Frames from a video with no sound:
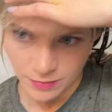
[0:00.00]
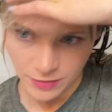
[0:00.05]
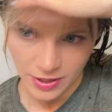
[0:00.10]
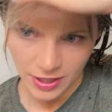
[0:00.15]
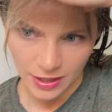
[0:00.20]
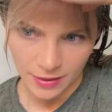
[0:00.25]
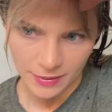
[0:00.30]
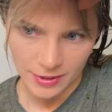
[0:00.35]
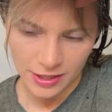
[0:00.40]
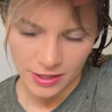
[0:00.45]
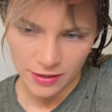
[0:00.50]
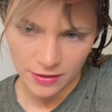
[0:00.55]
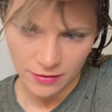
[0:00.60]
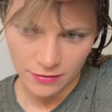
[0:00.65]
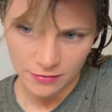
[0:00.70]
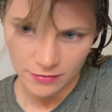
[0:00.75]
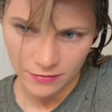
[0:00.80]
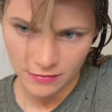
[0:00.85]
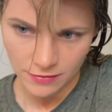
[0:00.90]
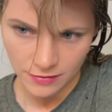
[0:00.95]
Probably,
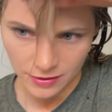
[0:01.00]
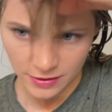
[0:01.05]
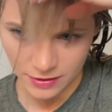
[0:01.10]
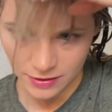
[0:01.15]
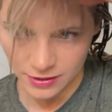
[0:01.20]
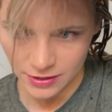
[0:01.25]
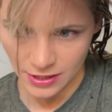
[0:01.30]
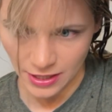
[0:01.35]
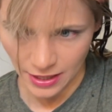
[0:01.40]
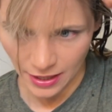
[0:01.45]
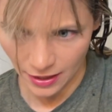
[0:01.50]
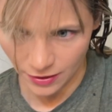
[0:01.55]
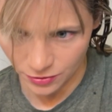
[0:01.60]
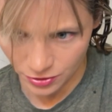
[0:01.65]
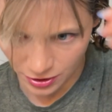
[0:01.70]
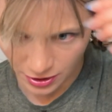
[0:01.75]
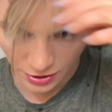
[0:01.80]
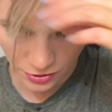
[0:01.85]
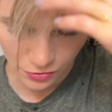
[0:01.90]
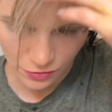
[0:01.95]
let's see, how
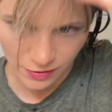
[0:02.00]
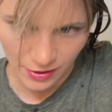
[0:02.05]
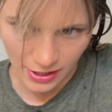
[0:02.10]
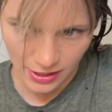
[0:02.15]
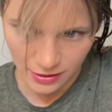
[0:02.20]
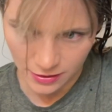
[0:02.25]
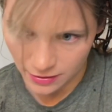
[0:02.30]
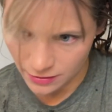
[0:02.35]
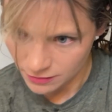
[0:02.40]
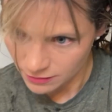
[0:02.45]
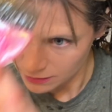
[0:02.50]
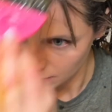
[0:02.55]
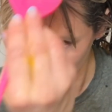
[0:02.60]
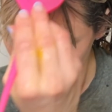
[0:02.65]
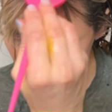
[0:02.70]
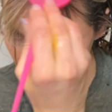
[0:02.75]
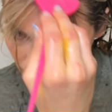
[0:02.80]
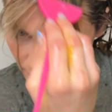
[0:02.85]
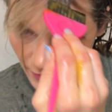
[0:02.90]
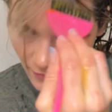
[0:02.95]
should I do this?
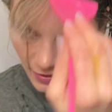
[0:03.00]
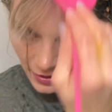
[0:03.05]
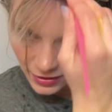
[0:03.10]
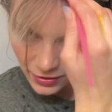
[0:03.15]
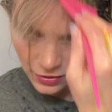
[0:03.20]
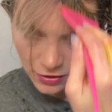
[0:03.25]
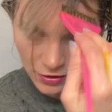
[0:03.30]
Let's